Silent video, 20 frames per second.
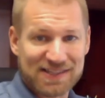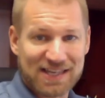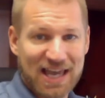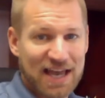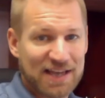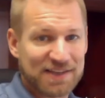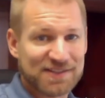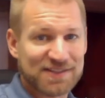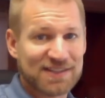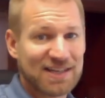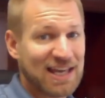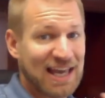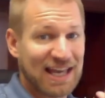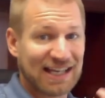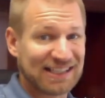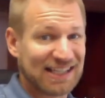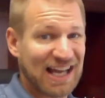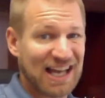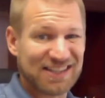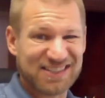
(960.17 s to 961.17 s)
yes,
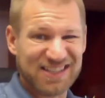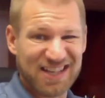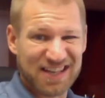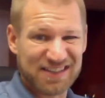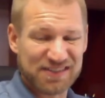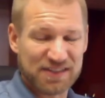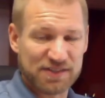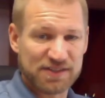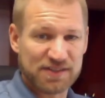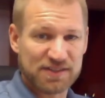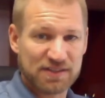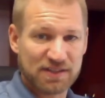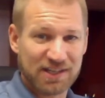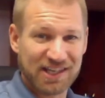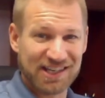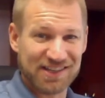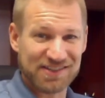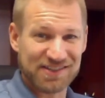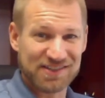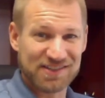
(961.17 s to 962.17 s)
and God's yes
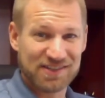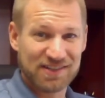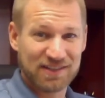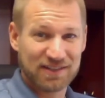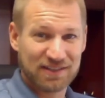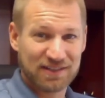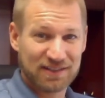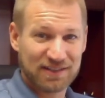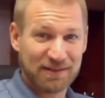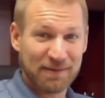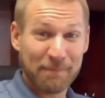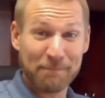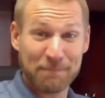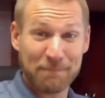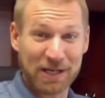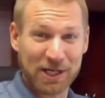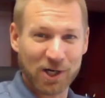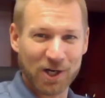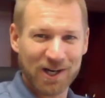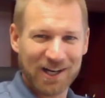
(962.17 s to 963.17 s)
is
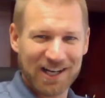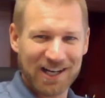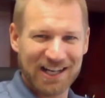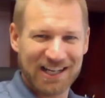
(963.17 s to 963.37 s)
bigger,